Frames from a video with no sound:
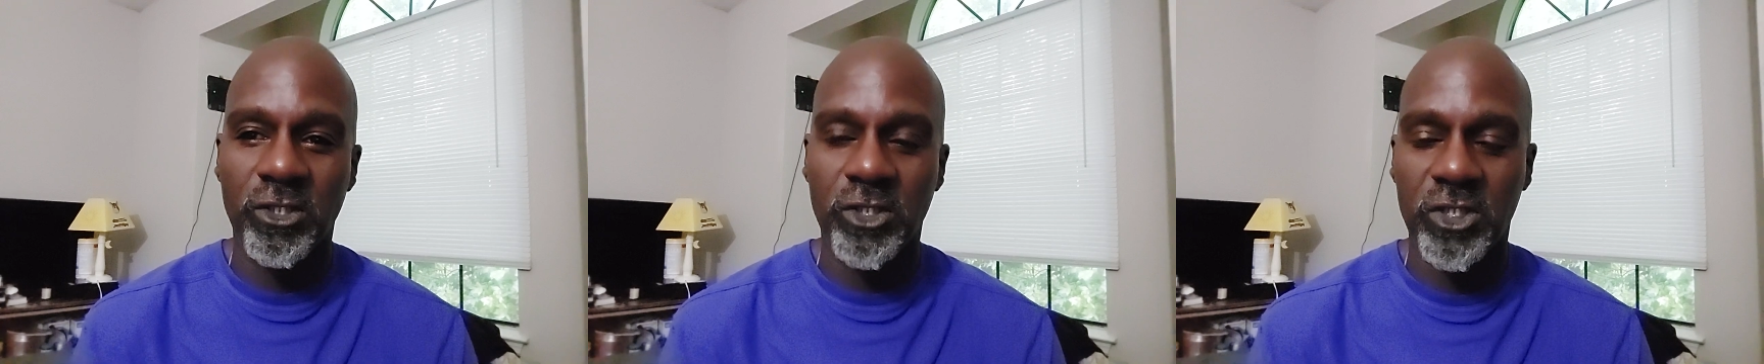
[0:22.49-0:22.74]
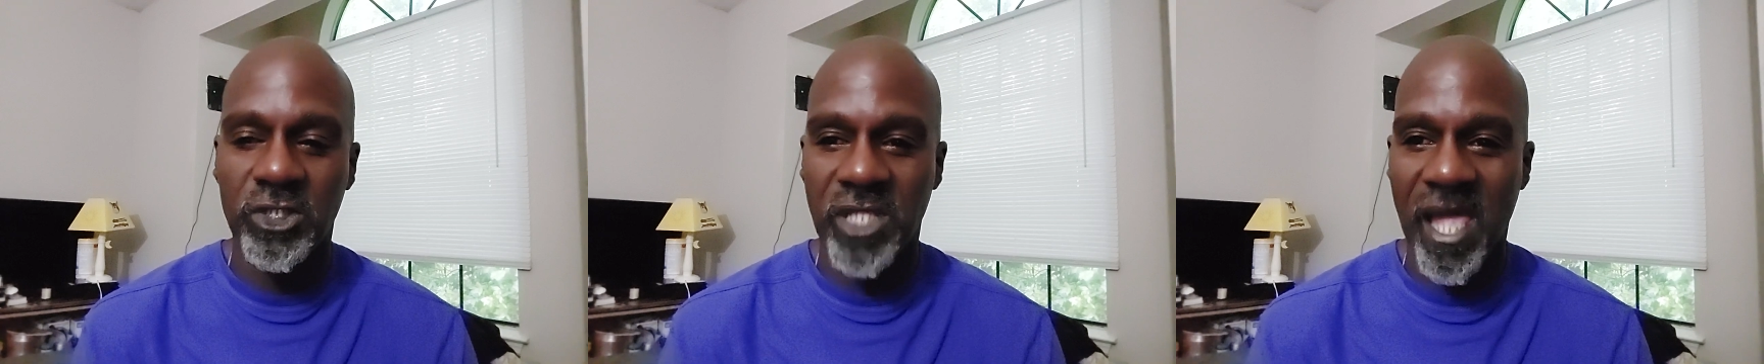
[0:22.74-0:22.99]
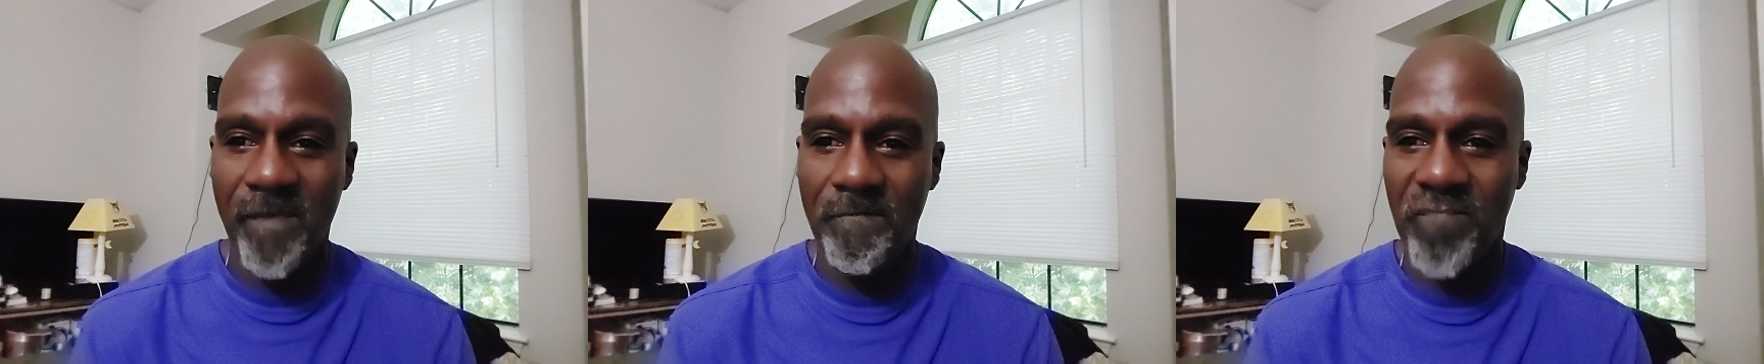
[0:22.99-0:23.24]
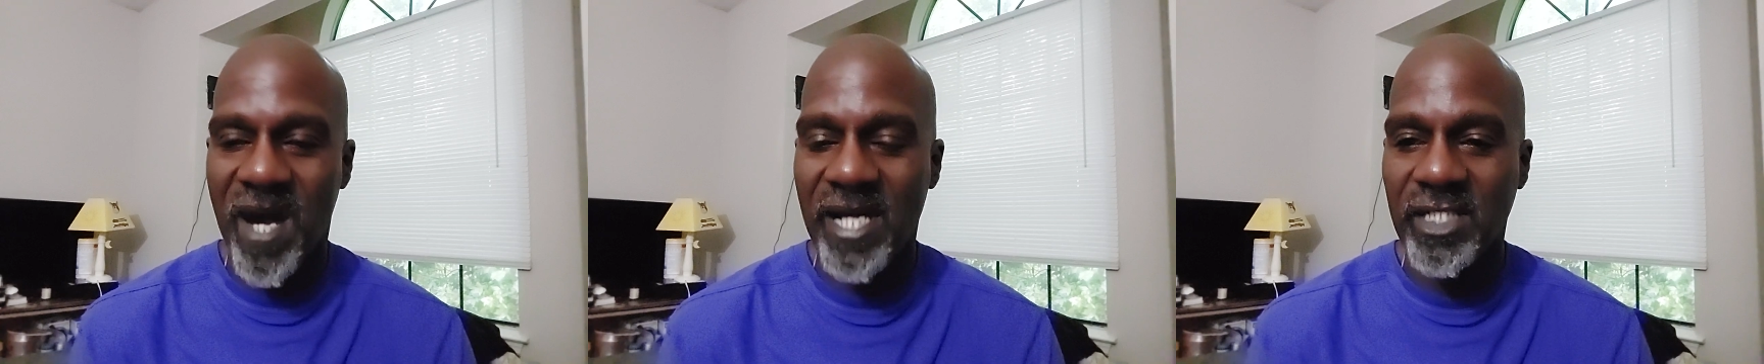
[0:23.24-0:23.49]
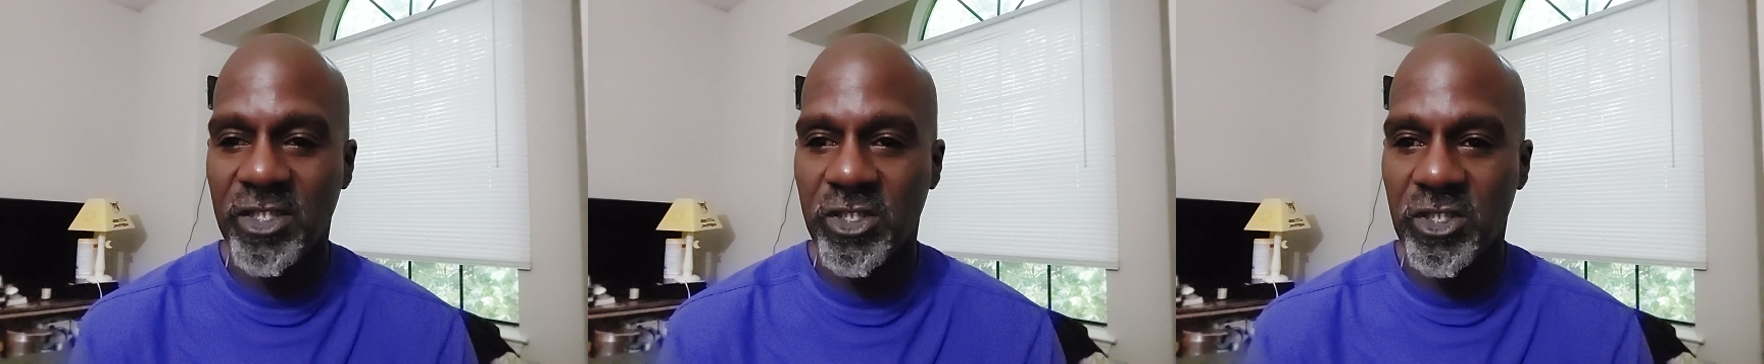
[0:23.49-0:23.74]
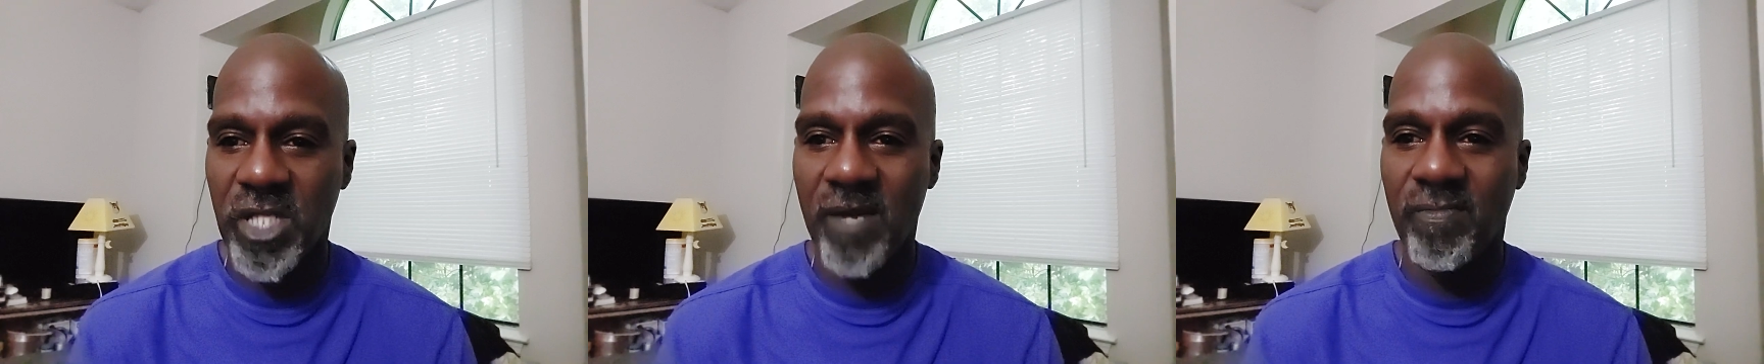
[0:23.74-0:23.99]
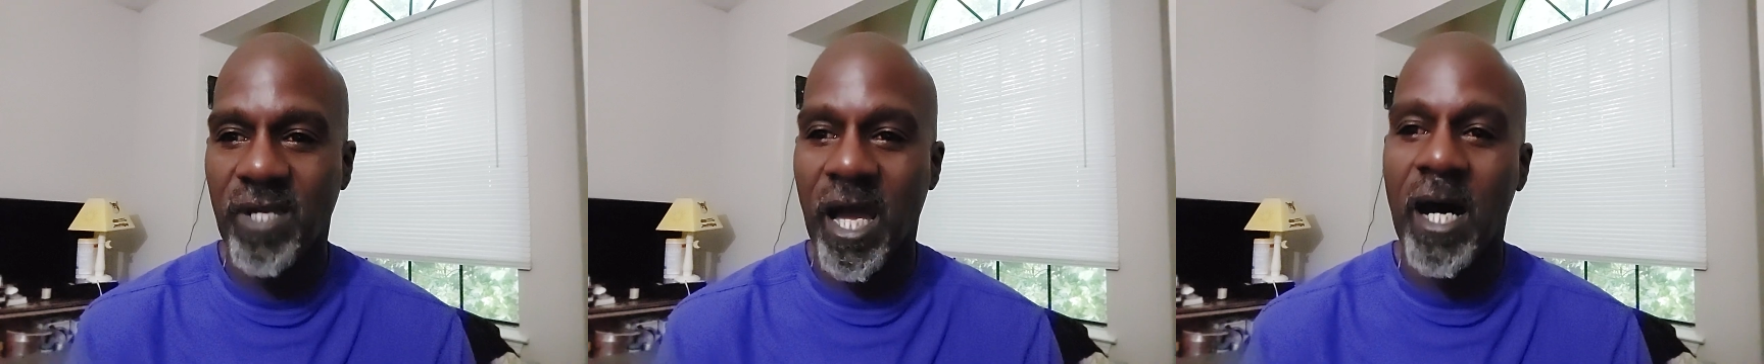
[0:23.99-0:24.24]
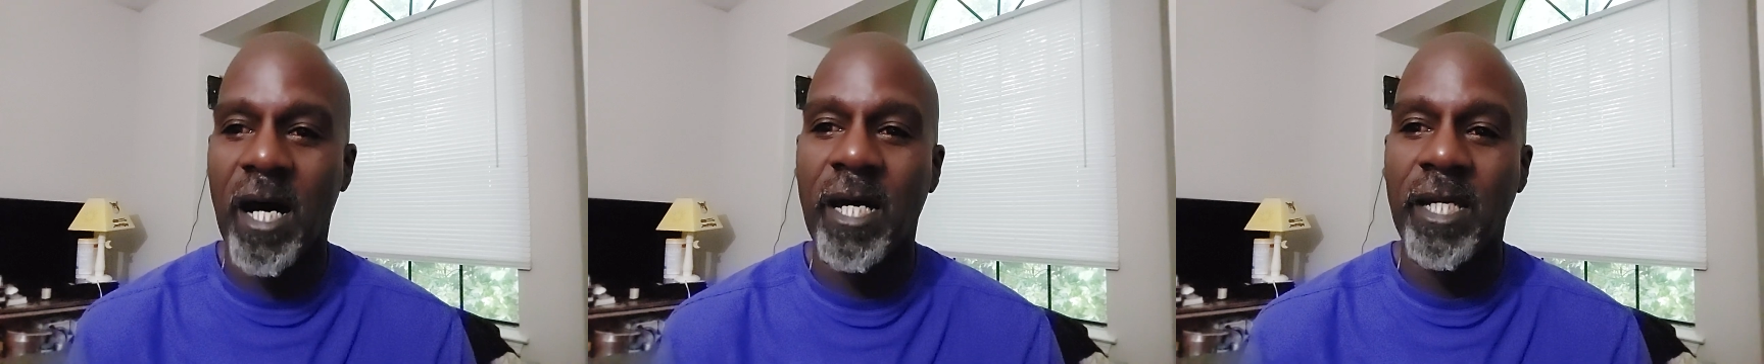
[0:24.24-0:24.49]
step-by-step
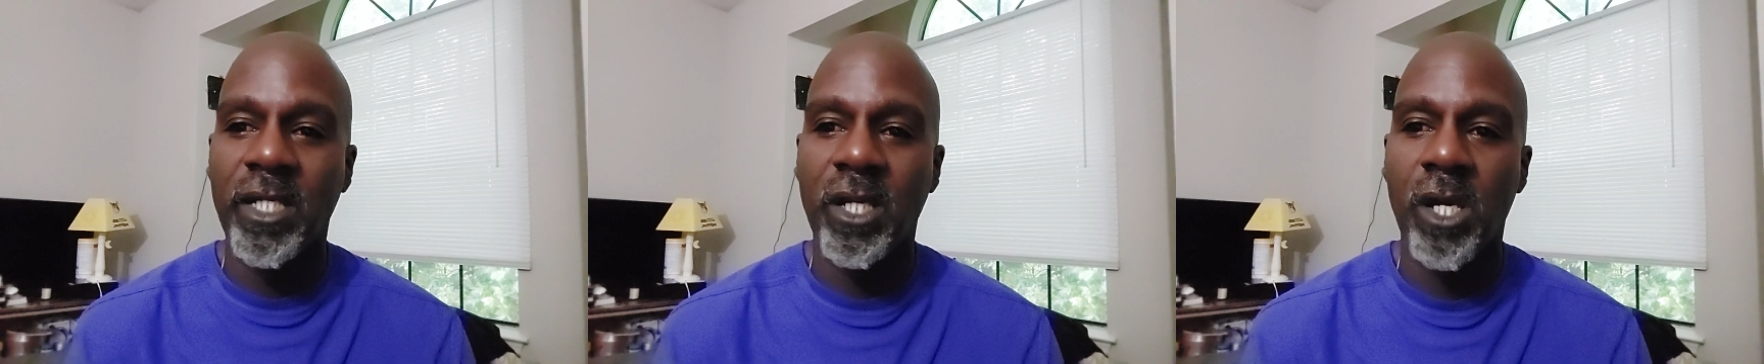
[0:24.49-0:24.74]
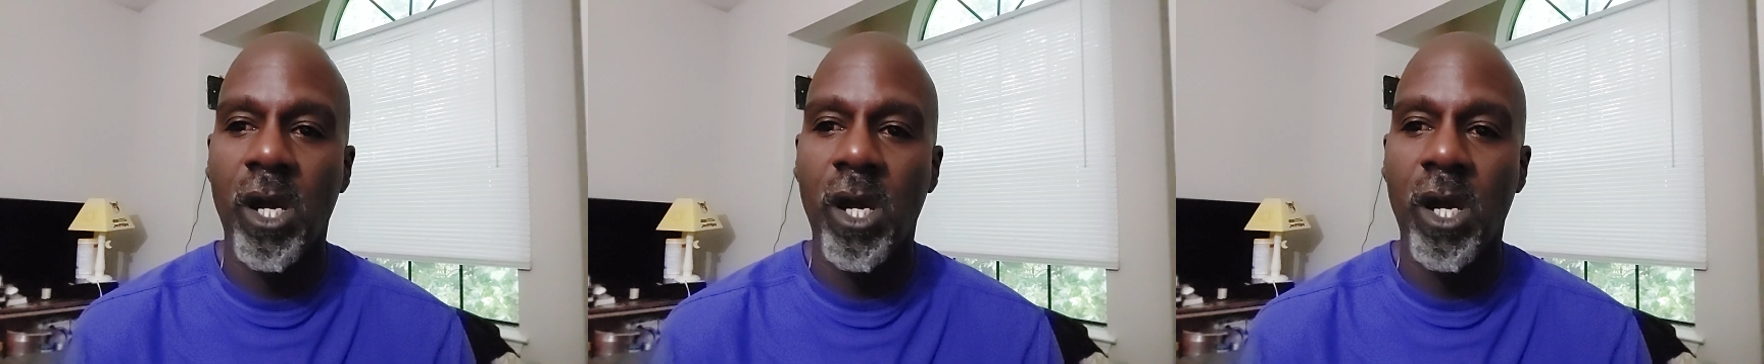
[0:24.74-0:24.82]
guide